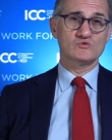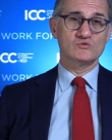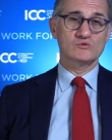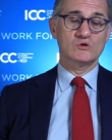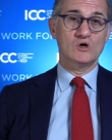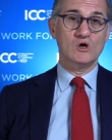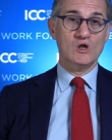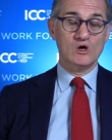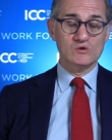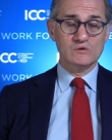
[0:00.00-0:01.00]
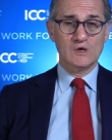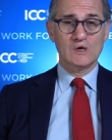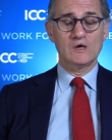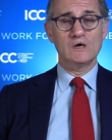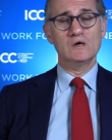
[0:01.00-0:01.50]
to allow
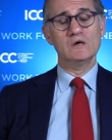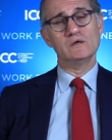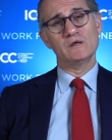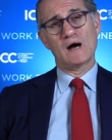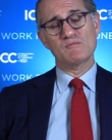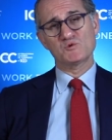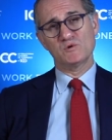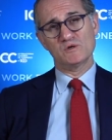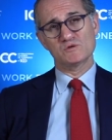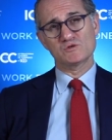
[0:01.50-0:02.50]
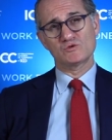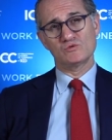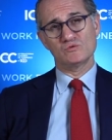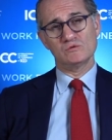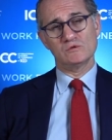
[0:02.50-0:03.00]
uh, arbitrators
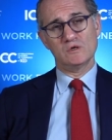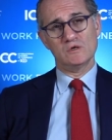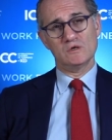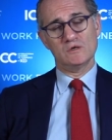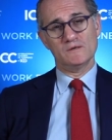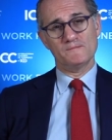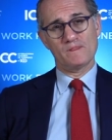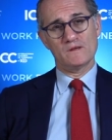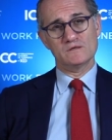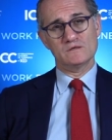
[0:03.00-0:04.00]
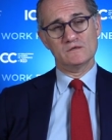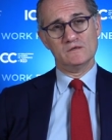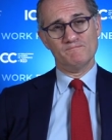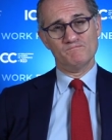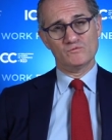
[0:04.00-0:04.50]
to uh,
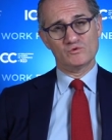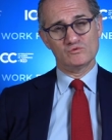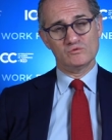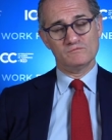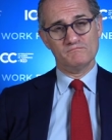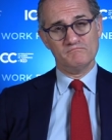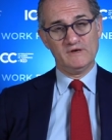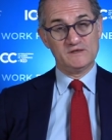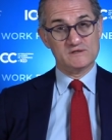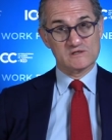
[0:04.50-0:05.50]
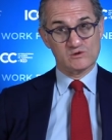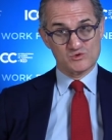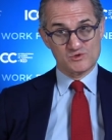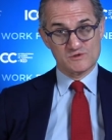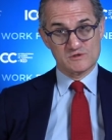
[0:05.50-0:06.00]
um, to make
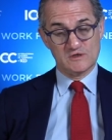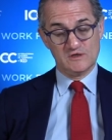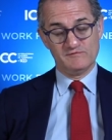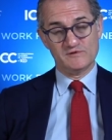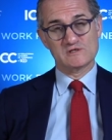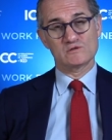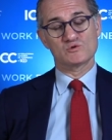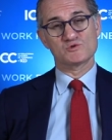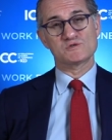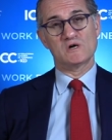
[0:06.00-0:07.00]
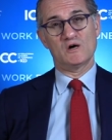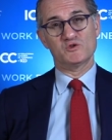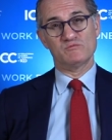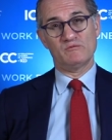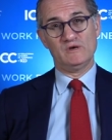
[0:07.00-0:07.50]
disclosures if disclosures are
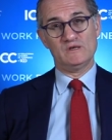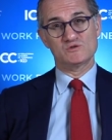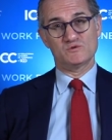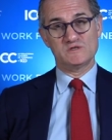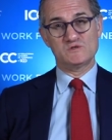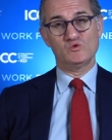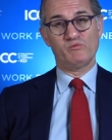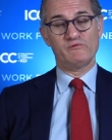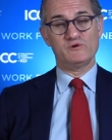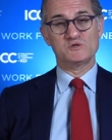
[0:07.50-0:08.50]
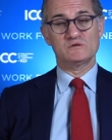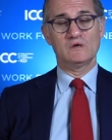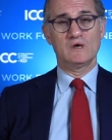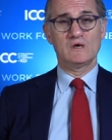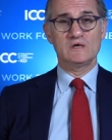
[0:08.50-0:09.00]
to be made. So this new provision
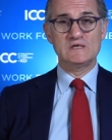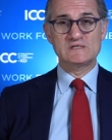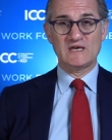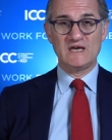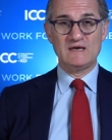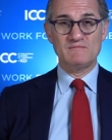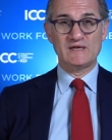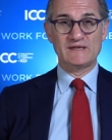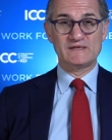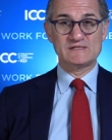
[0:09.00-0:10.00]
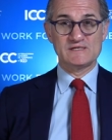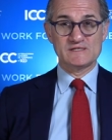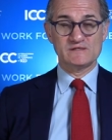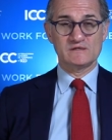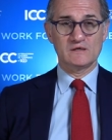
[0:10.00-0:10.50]
is aimed at
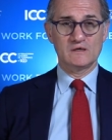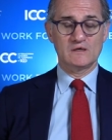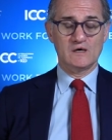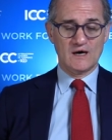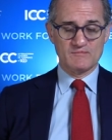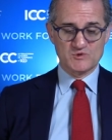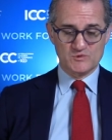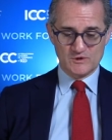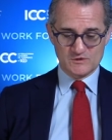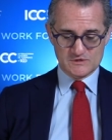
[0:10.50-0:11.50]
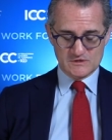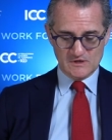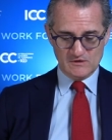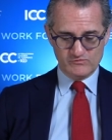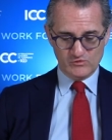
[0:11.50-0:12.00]
assisting arbitrators
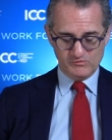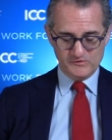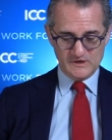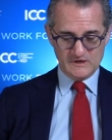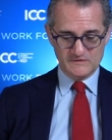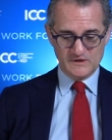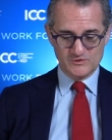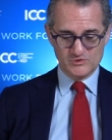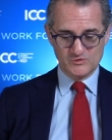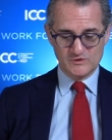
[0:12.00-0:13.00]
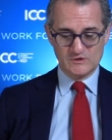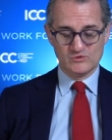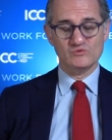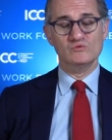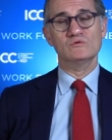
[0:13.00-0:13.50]
in fulfilling their duty
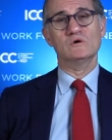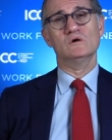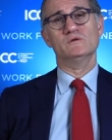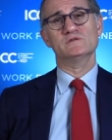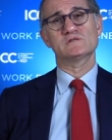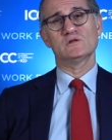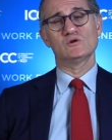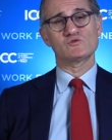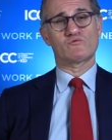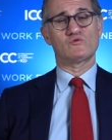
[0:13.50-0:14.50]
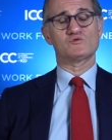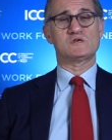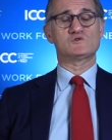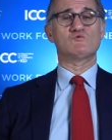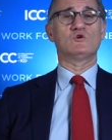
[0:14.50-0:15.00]
to uh, disclose. Of course,
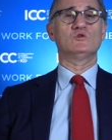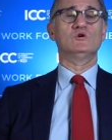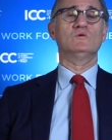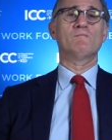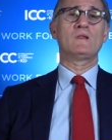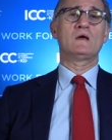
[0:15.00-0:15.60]
as you all know,